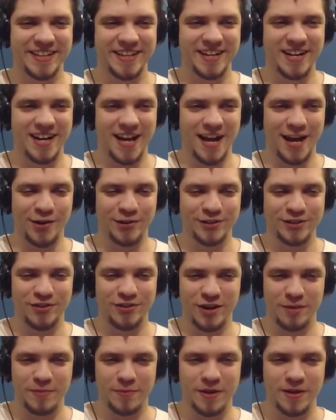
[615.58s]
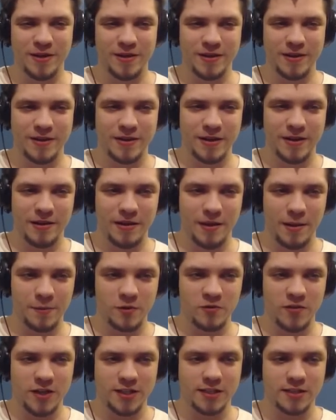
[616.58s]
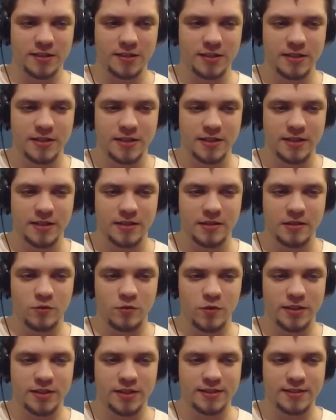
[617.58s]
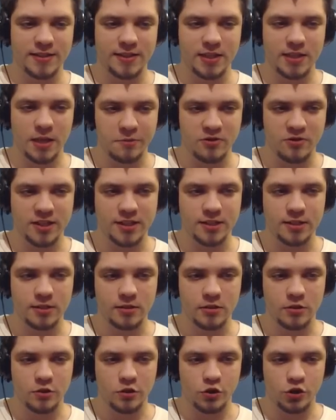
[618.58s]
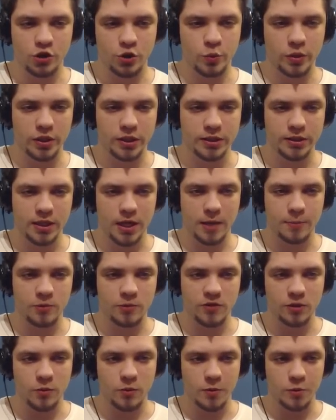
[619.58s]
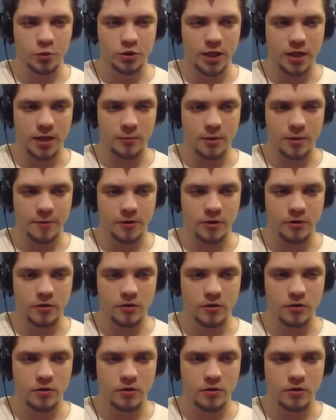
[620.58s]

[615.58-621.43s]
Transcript: And now it's gonna be upgraded. Wait, is this upgraded or will it upgrade one more time? Come on.